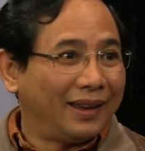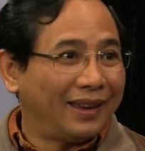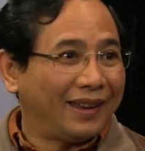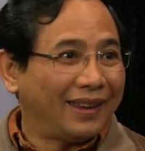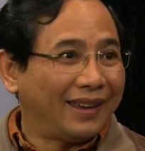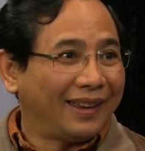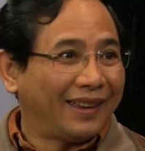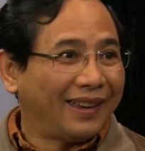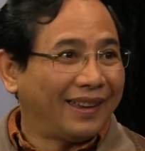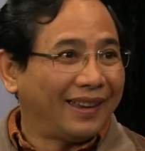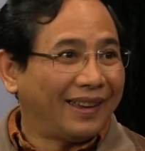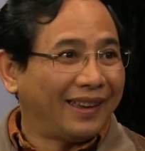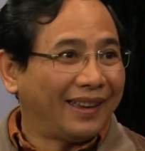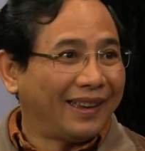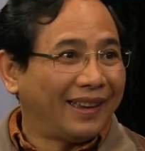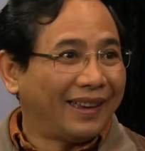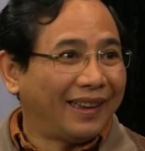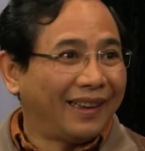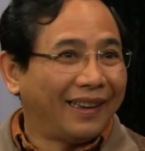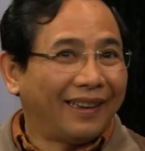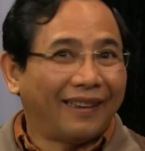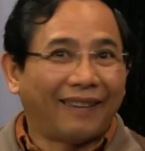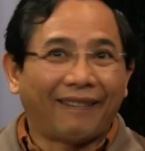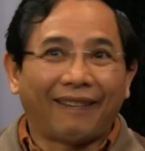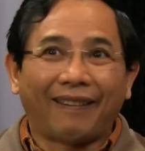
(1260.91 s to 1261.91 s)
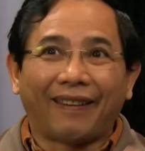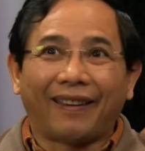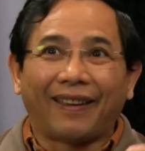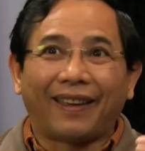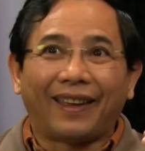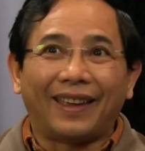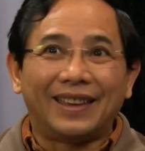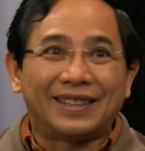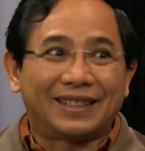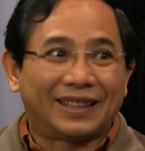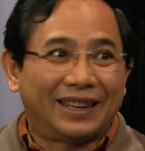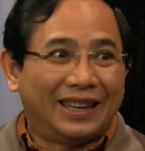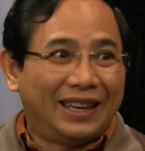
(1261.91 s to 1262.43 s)
Yeah, yeah.
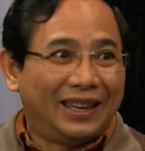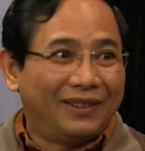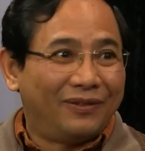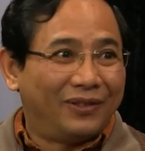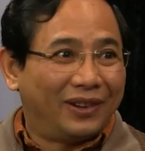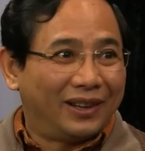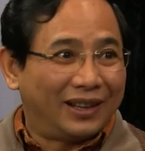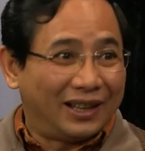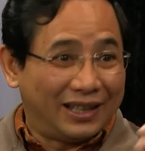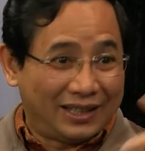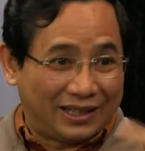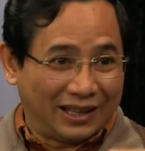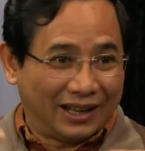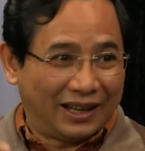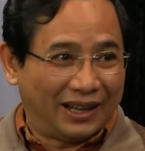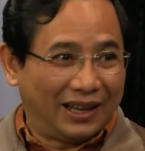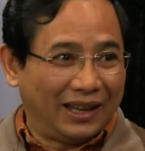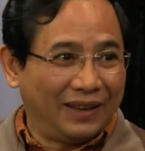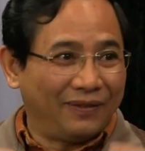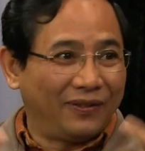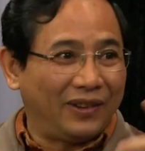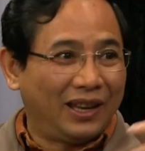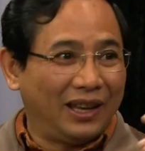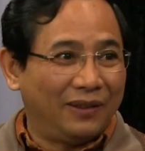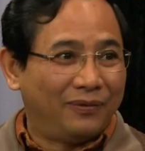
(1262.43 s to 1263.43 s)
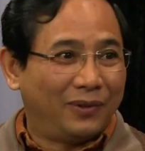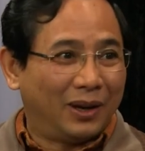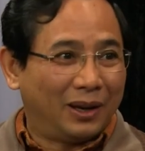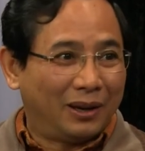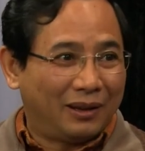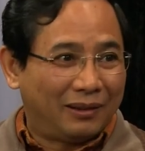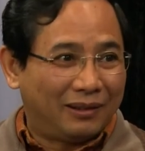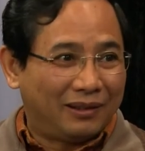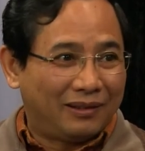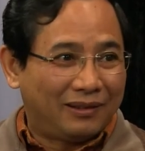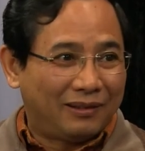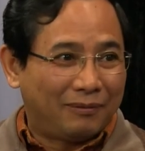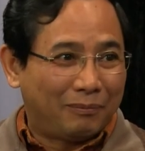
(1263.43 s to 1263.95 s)
It's given, it's a gift
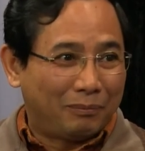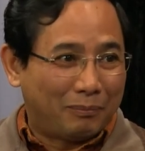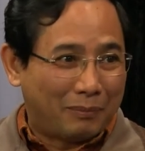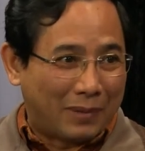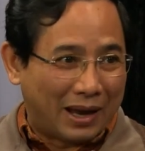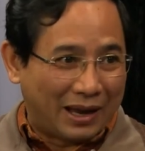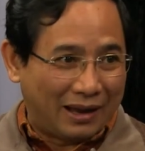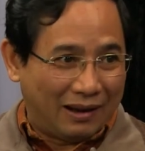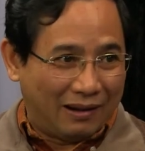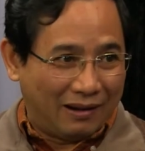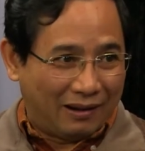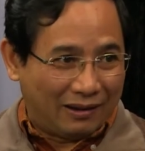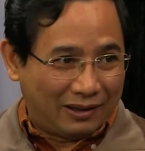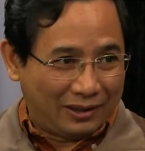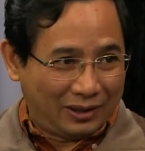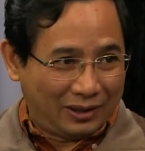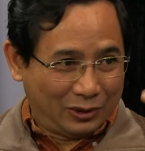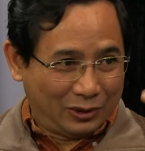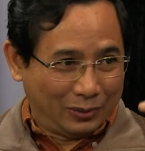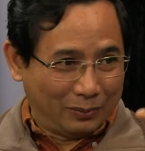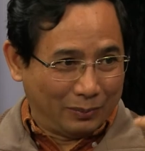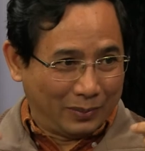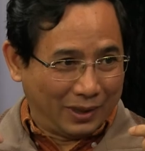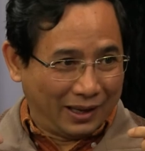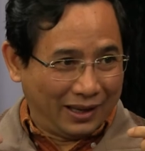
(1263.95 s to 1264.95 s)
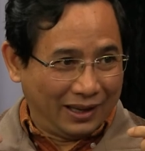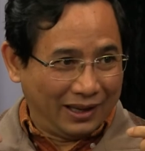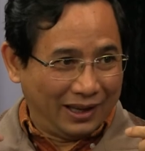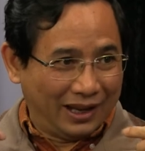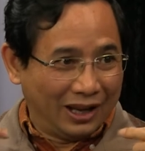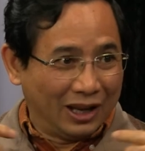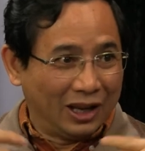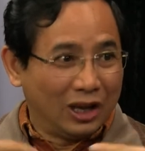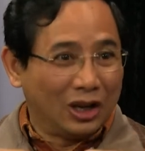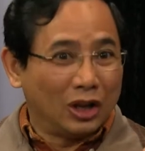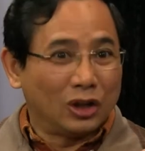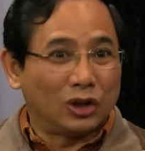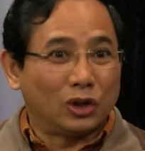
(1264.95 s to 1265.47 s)
given by mm -hmm. God me mm
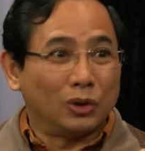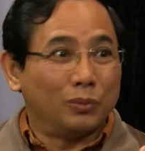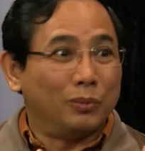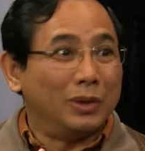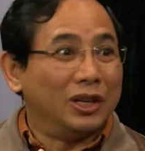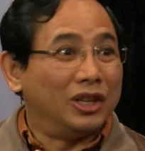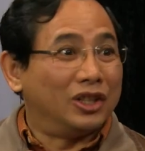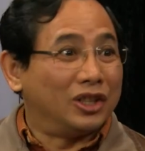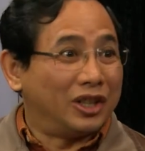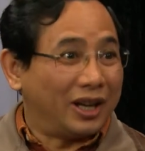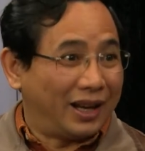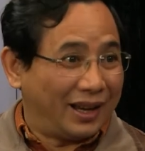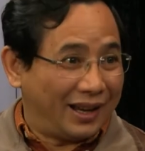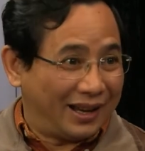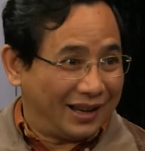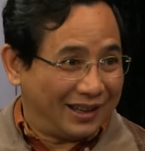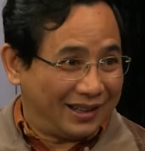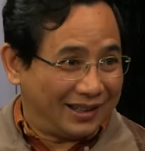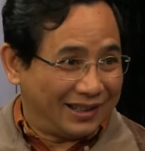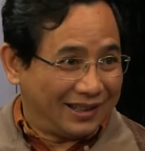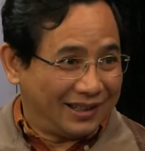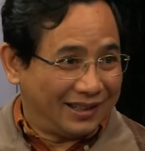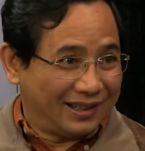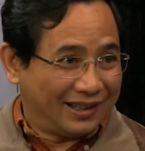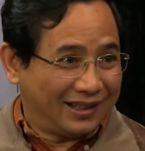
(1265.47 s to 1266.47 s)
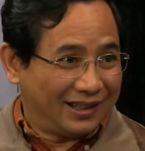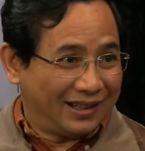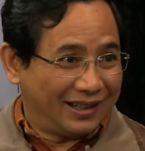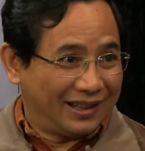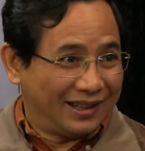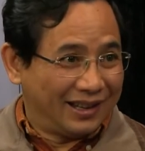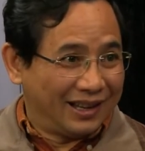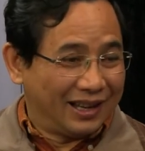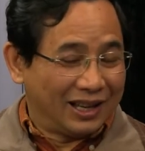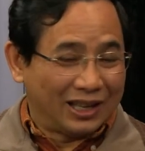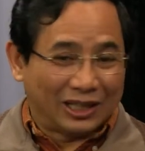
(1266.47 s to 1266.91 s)
-hmm. to be mm-hmm. shared. Yeah.